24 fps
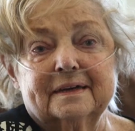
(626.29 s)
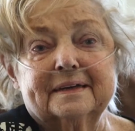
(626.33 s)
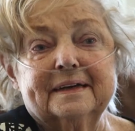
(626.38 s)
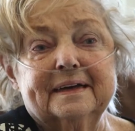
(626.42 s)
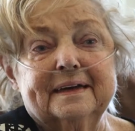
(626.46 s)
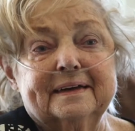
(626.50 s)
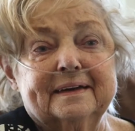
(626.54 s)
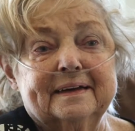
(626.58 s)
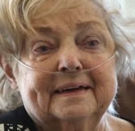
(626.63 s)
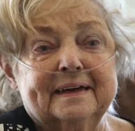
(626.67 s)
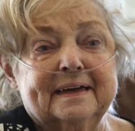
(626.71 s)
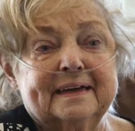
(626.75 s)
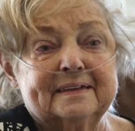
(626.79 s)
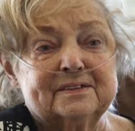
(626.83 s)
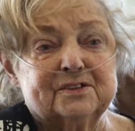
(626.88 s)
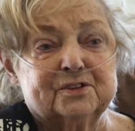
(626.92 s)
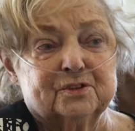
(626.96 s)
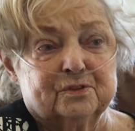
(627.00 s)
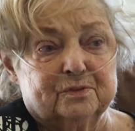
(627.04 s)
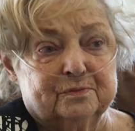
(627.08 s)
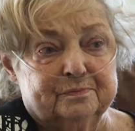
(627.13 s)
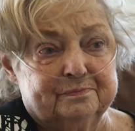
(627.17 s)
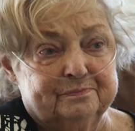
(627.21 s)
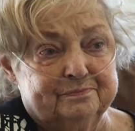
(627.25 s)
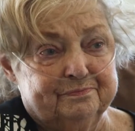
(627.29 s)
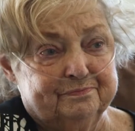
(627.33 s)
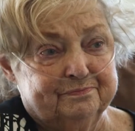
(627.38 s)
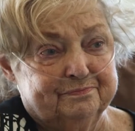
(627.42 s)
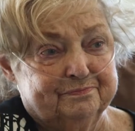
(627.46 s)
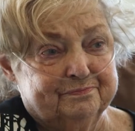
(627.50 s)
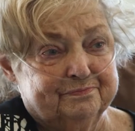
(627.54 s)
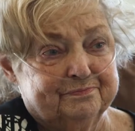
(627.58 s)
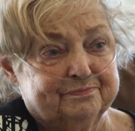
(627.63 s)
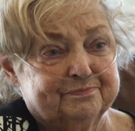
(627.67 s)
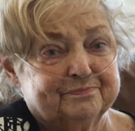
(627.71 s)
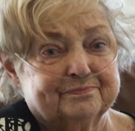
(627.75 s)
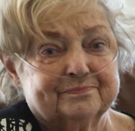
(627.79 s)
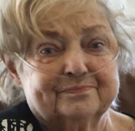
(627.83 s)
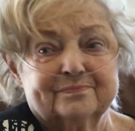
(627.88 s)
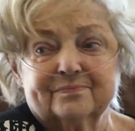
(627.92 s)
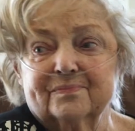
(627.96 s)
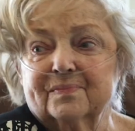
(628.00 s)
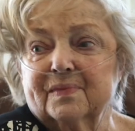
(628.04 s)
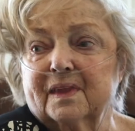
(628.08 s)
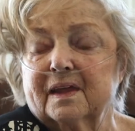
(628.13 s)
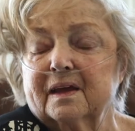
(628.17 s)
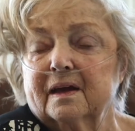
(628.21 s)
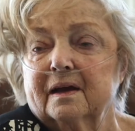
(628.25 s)
a lot for a lot of
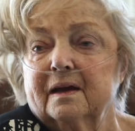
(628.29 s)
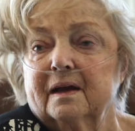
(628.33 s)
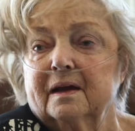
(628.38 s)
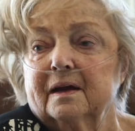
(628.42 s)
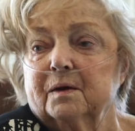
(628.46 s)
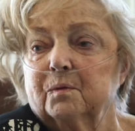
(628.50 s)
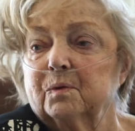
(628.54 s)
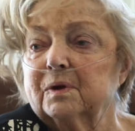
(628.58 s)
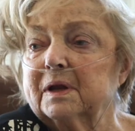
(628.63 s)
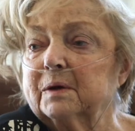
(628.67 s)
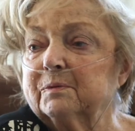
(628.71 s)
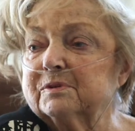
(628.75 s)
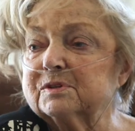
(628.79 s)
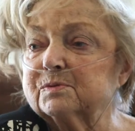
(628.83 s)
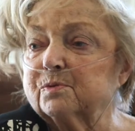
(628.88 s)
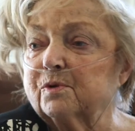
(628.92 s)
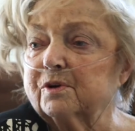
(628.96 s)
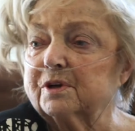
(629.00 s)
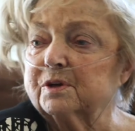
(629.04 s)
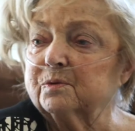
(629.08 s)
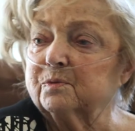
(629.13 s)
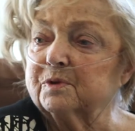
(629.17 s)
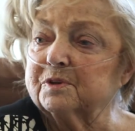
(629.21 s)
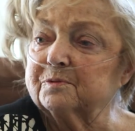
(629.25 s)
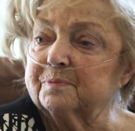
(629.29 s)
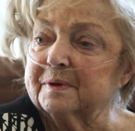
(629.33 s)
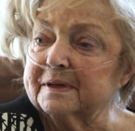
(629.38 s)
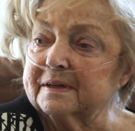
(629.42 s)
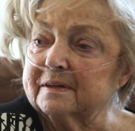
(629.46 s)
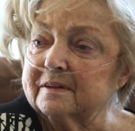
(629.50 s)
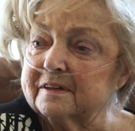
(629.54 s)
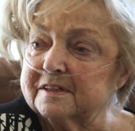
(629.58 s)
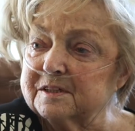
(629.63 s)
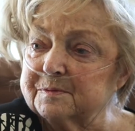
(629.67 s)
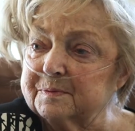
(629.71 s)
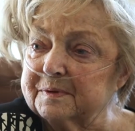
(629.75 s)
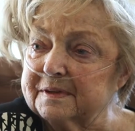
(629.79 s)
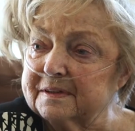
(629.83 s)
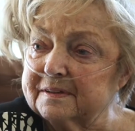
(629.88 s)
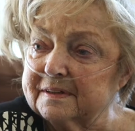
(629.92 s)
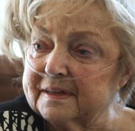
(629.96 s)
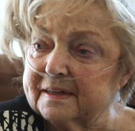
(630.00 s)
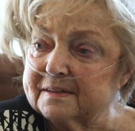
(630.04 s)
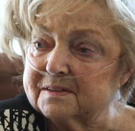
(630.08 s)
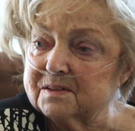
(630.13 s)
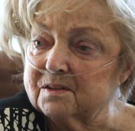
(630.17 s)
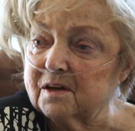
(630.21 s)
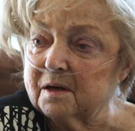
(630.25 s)
shelters and services. Well, I was working with my husband at
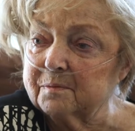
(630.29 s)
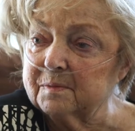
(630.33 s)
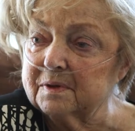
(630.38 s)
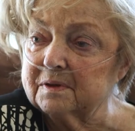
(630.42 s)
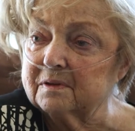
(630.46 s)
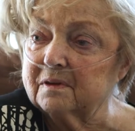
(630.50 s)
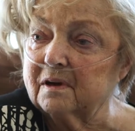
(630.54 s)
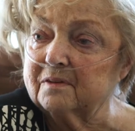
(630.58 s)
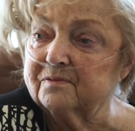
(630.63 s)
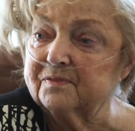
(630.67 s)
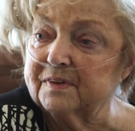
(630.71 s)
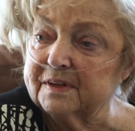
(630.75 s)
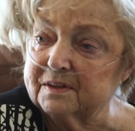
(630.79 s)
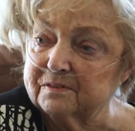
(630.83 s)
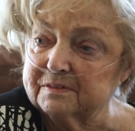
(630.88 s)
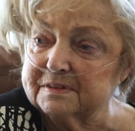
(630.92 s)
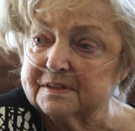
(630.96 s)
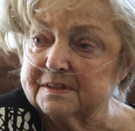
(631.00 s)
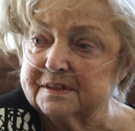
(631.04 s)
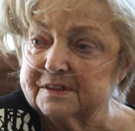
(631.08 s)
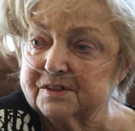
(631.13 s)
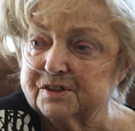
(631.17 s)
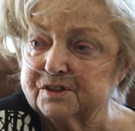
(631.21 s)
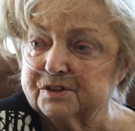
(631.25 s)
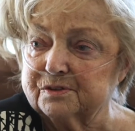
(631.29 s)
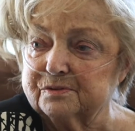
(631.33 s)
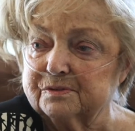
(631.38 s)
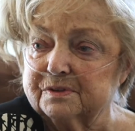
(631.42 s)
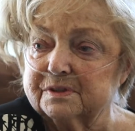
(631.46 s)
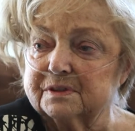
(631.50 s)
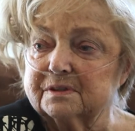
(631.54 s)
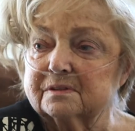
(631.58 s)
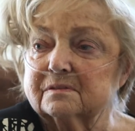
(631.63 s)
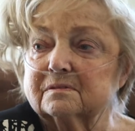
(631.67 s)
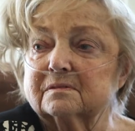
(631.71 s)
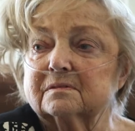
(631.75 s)
that time on veterans issues.